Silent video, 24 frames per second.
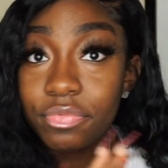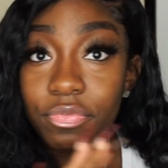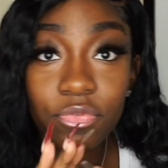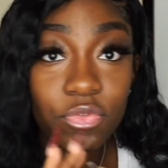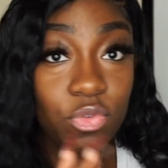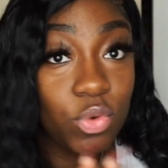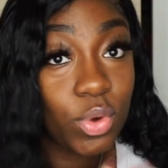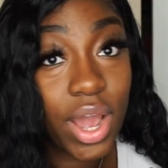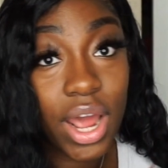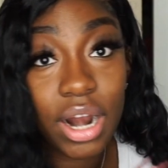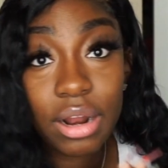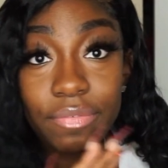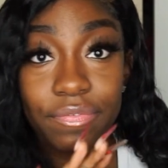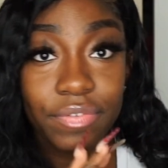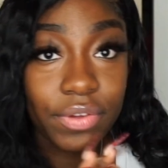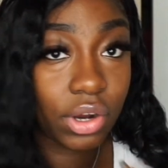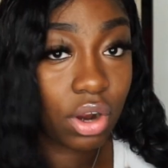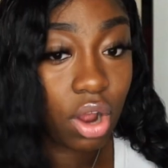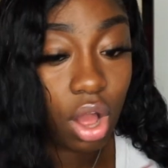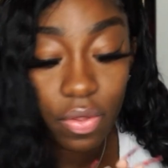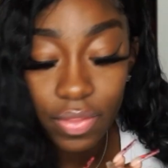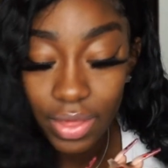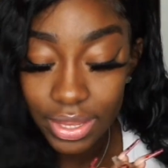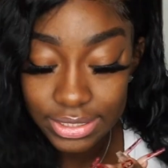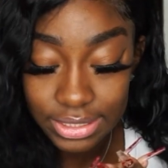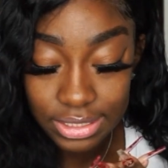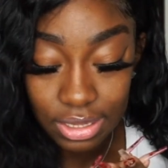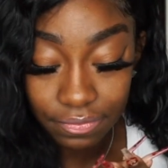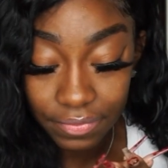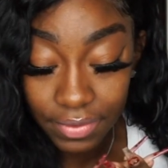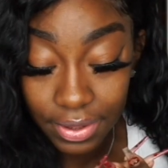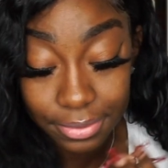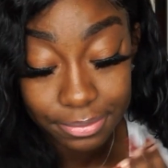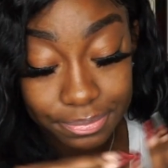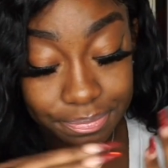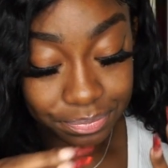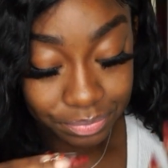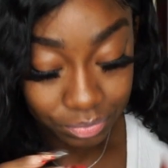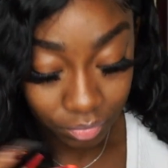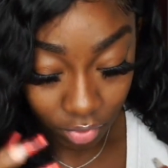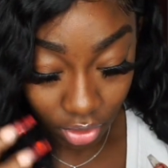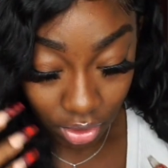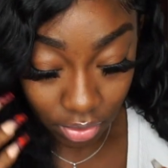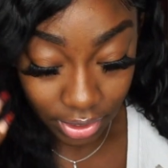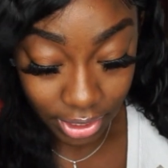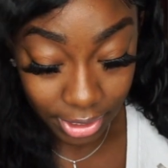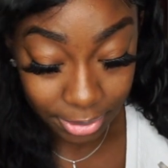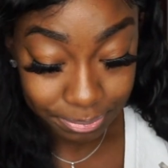You gotta figure all that stuff out.
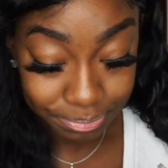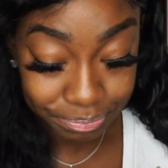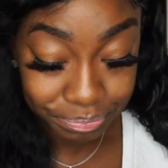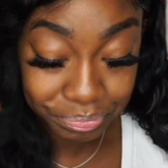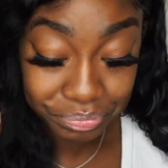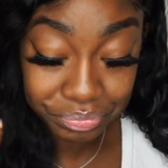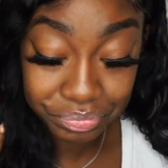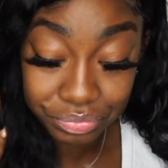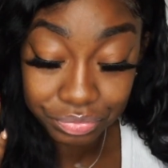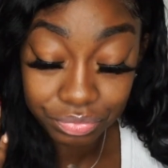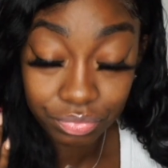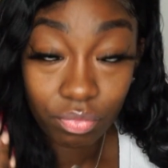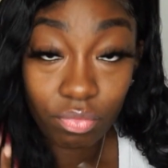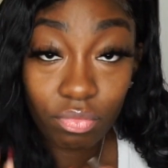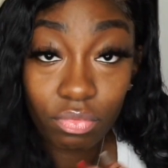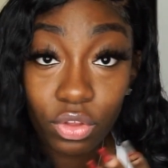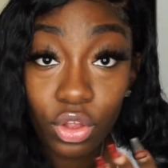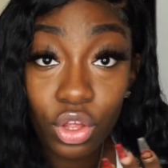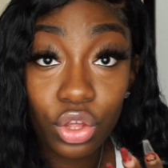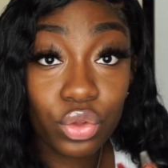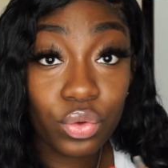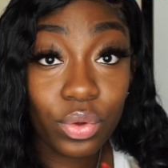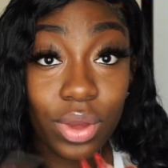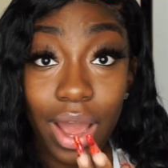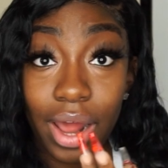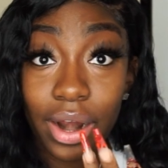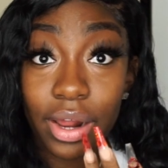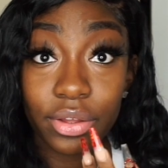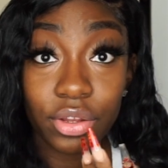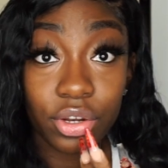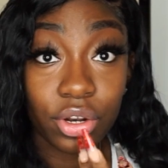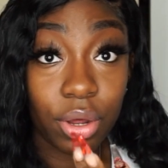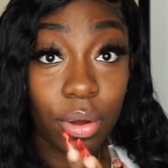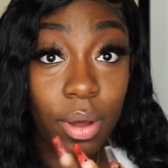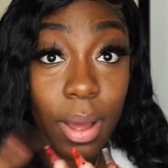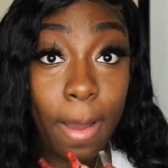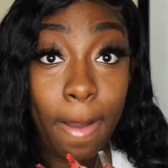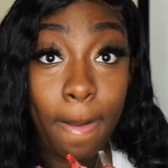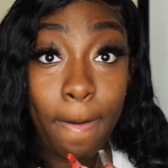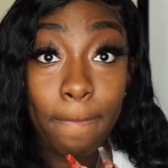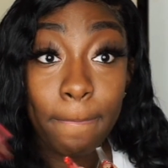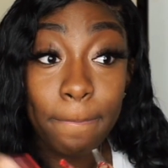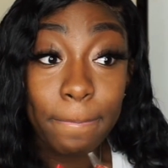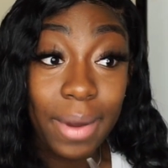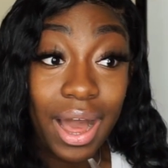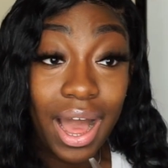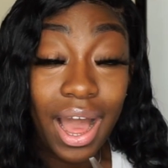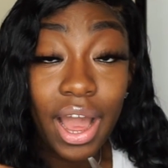Okay? You gotta, you know,
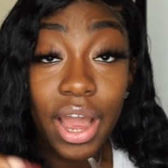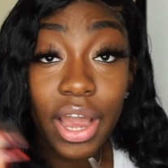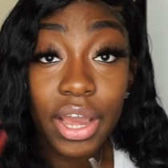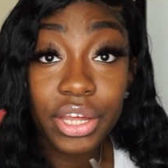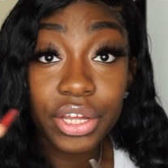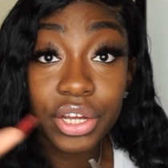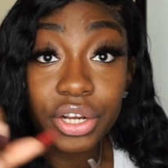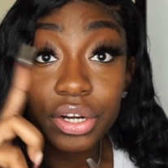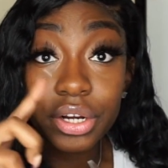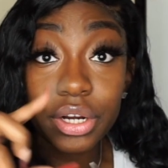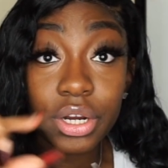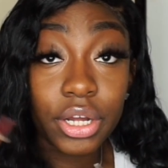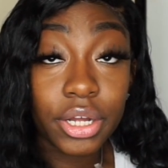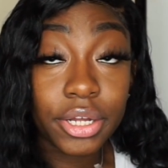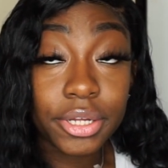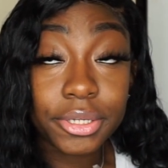buy your